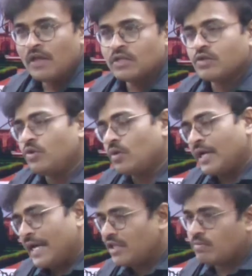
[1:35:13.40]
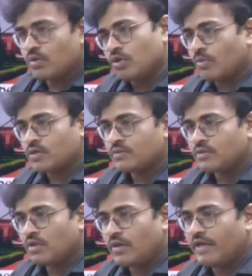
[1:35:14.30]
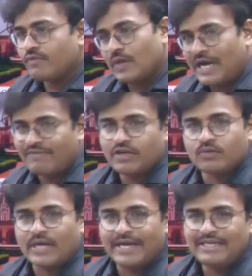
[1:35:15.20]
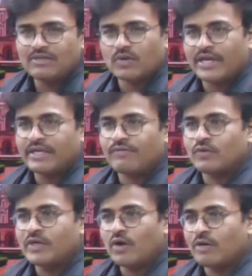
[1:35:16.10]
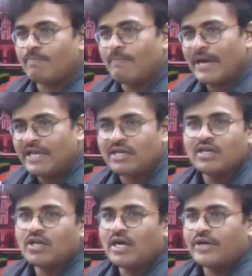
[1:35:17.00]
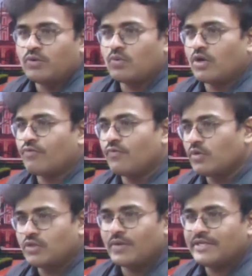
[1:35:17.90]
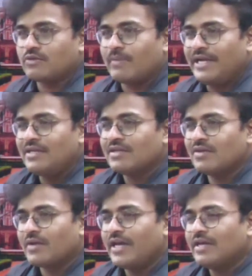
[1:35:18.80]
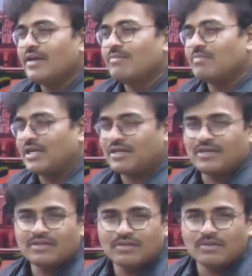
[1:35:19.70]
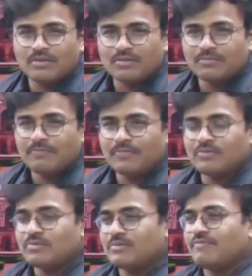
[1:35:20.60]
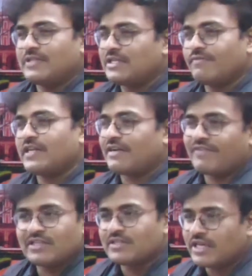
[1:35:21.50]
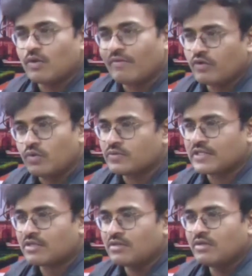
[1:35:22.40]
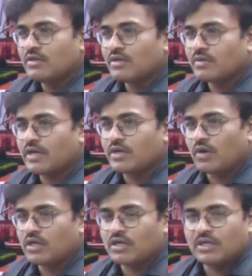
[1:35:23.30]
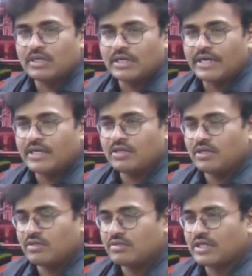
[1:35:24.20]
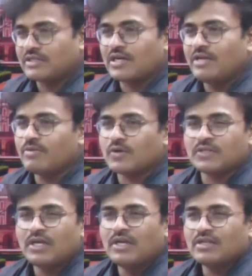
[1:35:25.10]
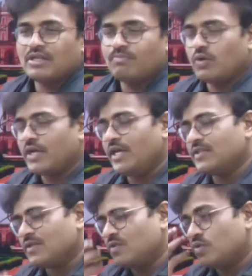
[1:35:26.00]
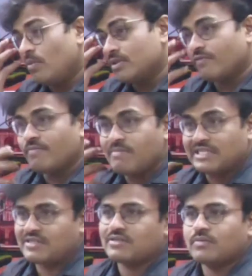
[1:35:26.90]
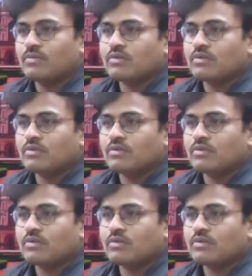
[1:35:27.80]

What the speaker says: So you carry the book tomorrow. Okay, if you have it, you carry. Okay, if you did not buy, I don't want to force you guys to buy. Okay, but just for reference sake, you have to use it. Okay, not reading structurally, because the book is so much of a mess.